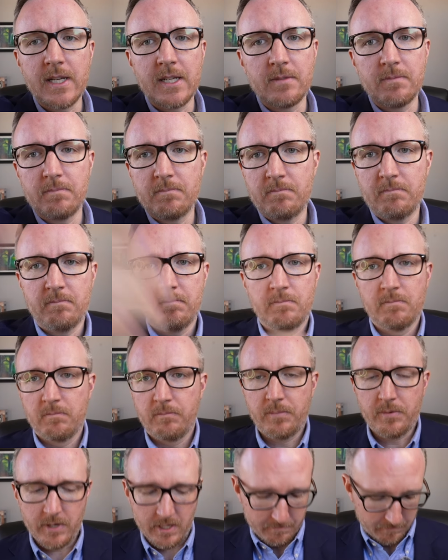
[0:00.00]
It
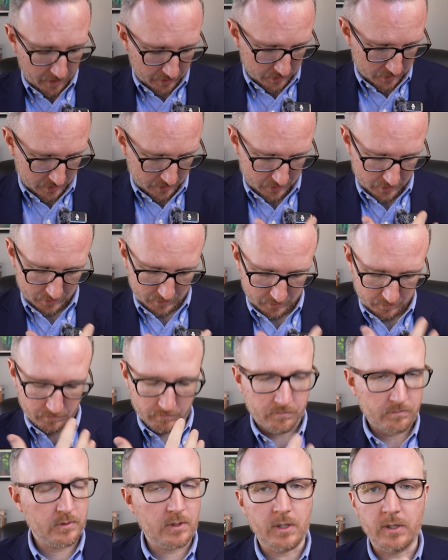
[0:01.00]
pretty much, it just
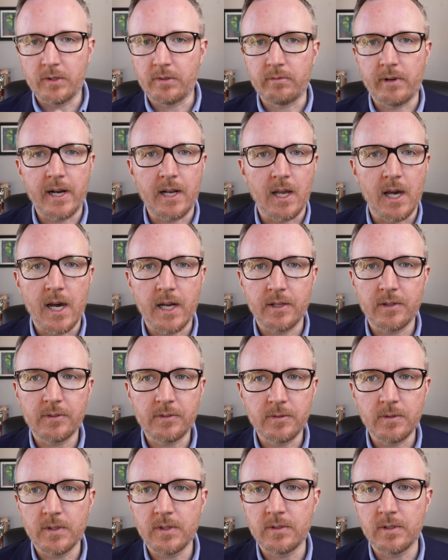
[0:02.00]
turns right on as
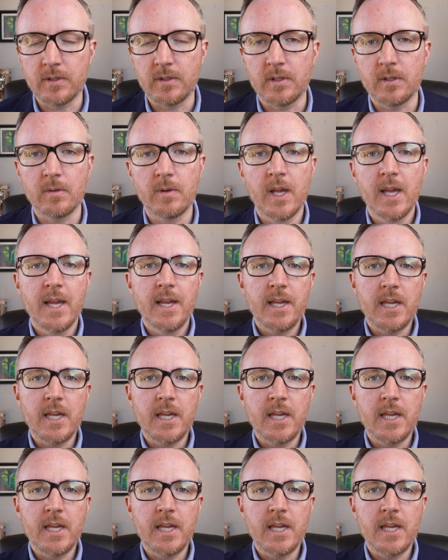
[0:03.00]
soon as you do.